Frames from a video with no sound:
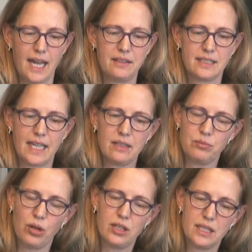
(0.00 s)
And the
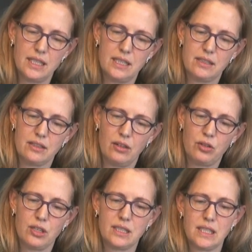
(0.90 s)
second point is,
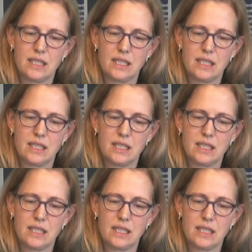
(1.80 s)
of course,